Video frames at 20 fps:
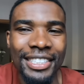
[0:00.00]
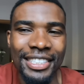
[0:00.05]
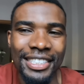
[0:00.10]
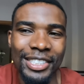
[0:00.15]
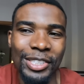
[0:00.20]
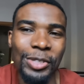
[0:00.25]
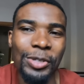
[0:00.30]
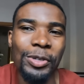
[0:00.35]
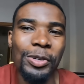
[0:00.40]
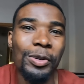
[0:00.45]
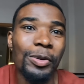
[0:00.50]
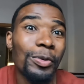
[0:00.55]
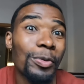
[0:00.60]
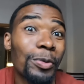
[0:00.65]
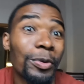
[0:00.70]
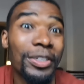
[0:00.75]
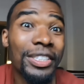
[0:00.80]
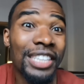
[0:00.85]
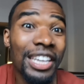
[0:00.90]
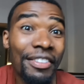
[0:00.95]
So
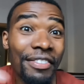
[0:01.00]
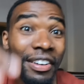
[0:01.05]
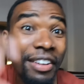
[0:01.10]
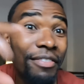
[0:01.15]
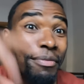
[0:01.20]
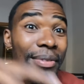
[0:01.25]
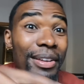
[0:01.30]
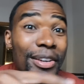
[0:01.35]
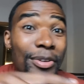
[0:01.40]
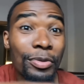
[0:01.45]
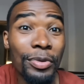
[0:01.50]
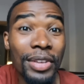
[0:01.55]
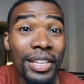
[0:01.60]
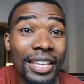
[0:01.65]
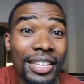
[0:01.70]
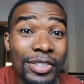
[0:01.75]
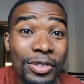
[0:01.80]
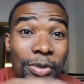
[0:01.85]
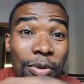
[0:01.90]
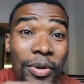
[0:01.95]
whatever I've been
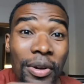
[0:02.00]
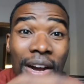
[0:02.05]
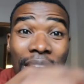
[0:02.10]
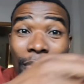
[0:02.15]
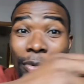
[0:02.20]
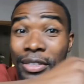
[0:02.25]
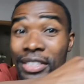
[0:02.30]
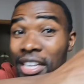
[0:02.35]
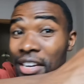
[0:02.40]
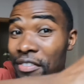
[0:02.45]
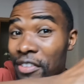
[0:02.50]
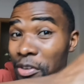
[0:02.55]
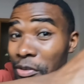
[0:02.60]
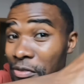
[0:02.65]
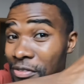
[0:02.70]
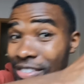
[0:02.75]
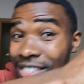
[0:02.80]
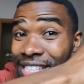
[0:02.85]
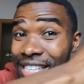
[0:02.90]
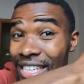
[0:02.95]
doing, so whatever
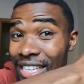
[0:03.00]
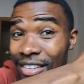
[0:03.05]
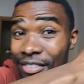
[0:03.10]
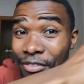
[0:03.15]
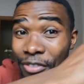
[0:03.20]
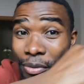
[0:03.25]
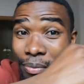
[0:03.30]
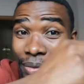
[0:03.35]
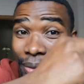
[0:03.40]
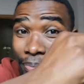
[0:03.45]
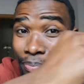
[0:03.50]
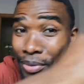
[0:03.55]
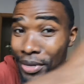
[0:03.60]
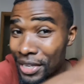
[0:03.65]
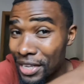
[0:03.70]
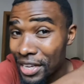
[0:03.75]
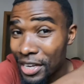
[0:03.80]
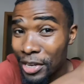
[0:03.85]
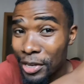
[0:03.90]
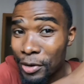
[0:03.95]
you've seen from the
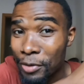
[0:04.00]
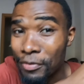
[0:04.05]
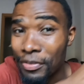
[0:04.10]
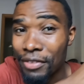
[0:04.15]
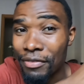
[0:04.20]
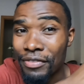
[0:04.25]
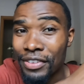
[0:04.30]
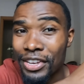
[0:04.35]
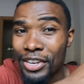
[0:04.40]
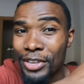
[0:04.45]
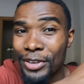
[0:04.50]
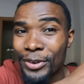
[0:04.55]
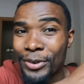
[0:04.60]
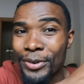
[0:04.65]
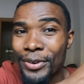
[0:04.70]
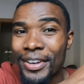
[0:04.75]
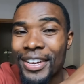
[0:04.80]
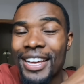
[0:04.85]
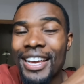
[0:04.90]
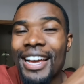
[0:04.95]
beginning of the
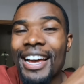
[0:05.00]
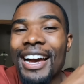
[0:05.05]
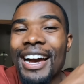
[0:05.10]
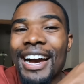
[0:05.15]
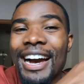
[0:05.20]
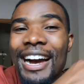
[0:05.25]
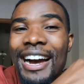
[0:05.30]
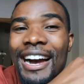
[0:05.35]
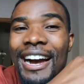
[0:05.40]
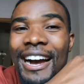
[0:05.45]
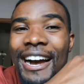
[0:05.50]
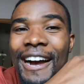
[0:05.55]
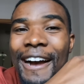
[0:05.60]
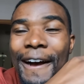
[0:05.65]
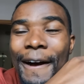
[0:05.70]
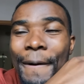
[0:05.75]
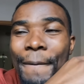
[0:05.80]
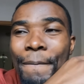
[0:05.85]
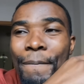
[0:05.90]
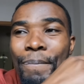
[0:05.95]
video,
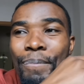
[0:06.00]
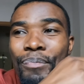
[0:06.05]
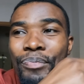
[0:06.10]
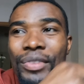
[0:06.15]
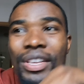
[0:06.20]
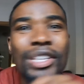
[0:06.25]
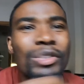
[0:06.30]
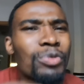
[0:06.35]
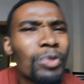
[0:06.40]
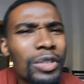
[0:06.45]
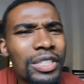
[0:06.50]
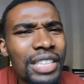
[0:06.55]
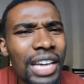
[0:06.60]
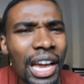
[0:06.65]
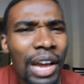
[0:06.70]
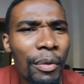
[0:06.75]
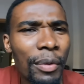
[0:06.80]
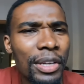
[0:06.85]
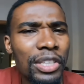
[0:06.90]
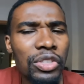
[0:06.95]
is what
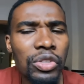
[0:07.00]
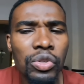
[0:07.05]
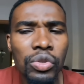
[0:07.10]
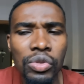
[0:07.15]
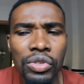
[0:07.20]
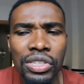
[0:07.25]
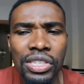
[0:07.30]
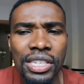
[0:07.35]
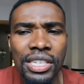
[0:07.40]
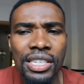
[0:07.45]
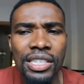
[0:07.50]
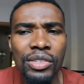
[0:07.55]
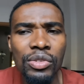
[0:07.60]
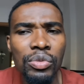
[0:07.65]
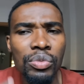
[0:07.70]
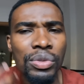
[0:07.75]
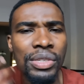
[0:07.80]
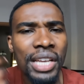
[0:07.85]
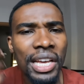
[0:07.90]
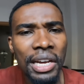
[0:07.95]
I want
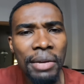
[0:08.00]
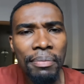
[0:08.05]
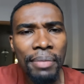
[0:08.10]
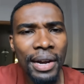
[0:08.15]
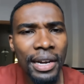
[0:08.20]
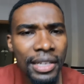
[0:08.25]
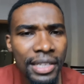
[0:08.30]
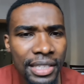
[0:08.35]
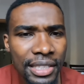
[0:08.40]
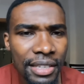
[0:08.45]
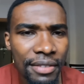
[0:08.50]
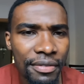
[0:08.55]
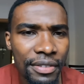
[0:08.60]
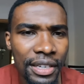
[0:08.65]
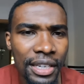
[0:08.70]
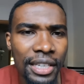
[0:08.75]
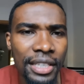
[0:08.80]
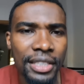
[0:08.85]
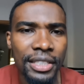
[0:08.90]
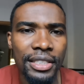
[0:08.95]
to take back in the
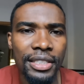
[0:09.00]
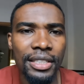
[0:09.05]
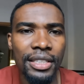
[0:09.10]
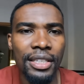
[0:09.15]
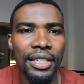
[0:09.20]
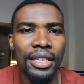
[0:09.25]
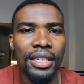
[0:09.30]
village.